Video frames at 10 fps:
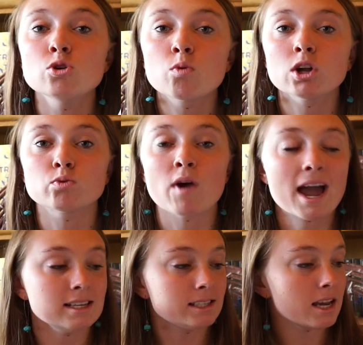World
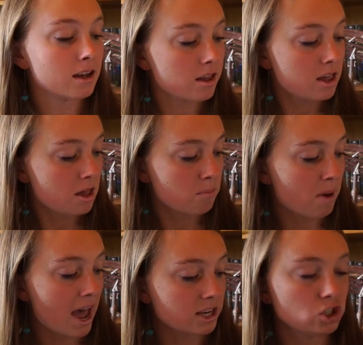Rising
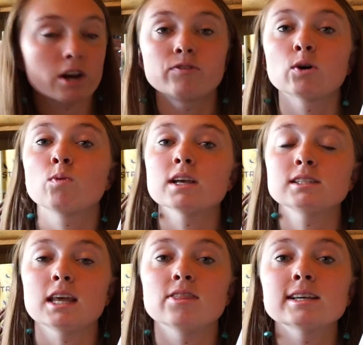by Jennifer Wilson.